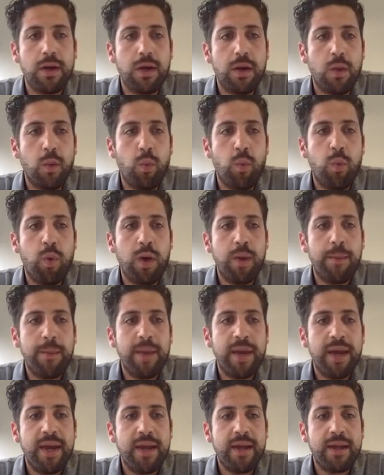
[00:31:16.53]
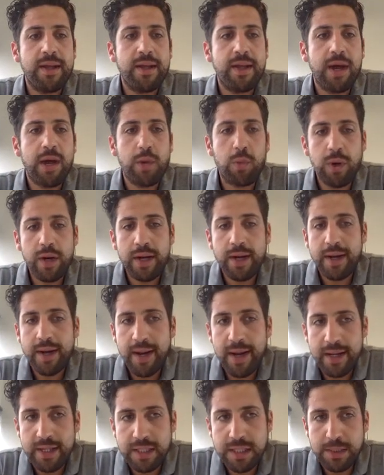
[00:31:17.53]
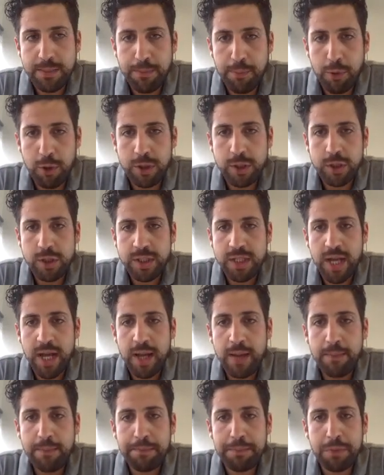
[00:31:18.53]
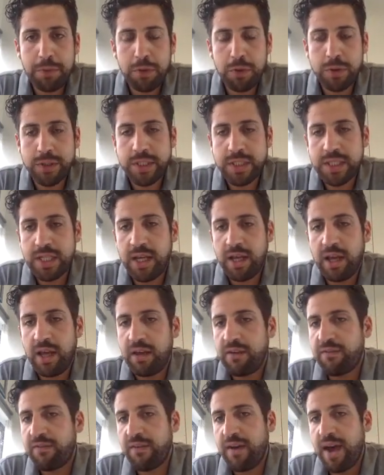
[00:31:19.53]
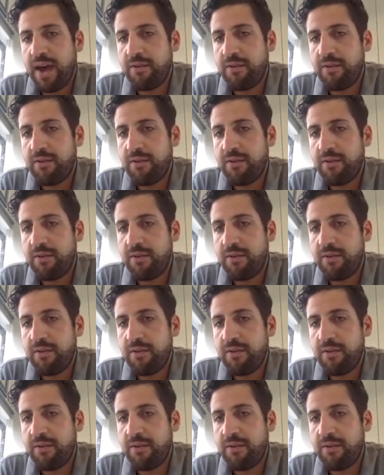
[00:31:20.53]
We made a really nice prototype to see if